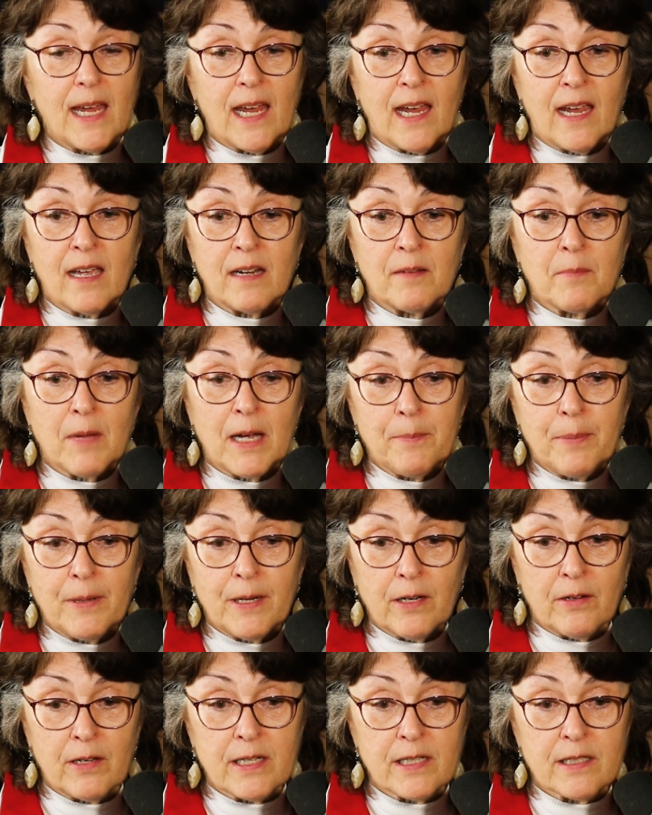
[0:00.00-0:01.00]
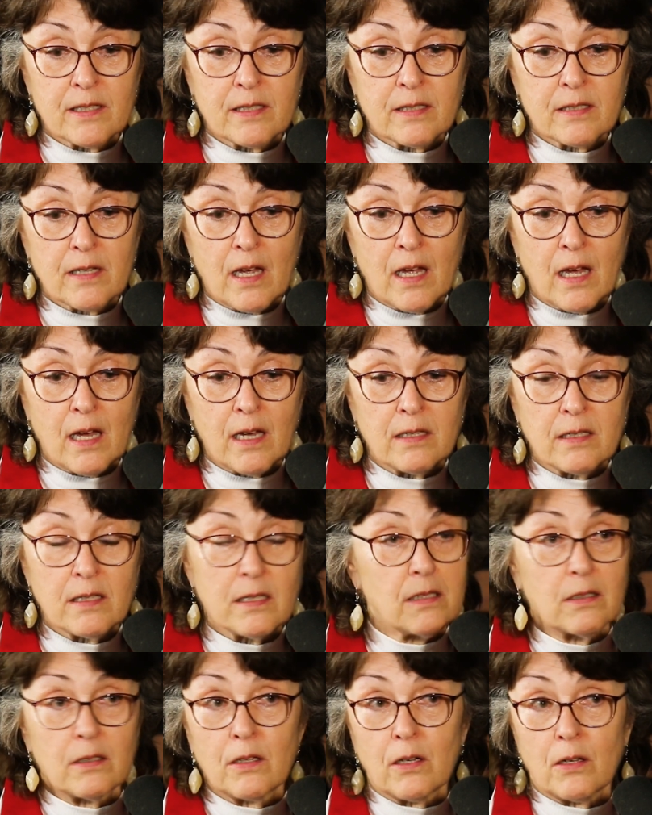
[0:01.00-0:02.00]
And my parents
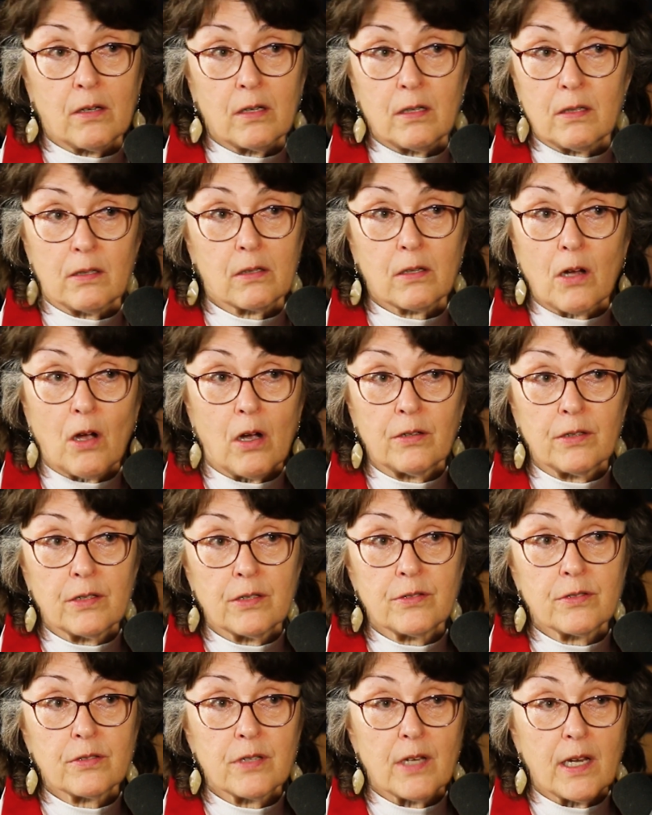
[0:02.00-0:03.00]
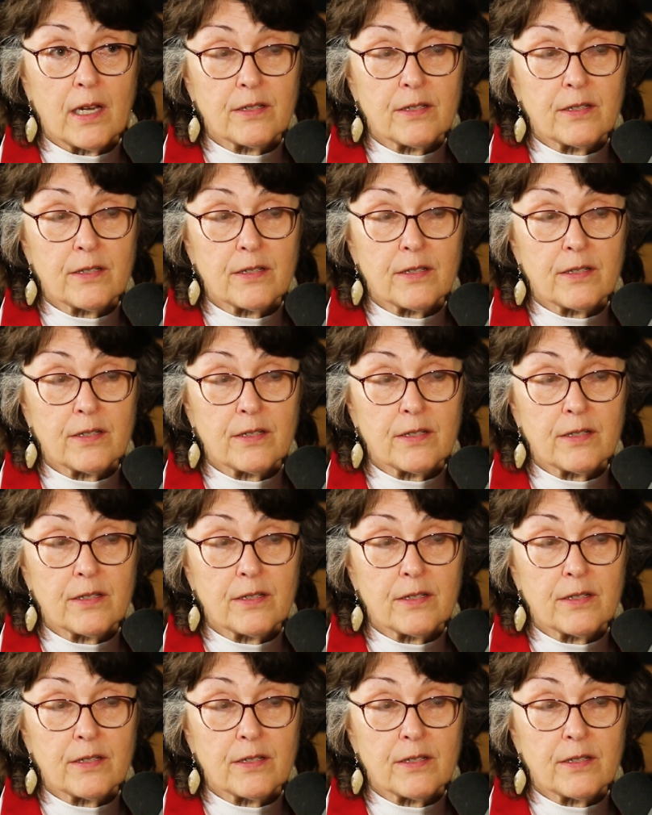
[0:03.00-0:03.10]
didn't go to college.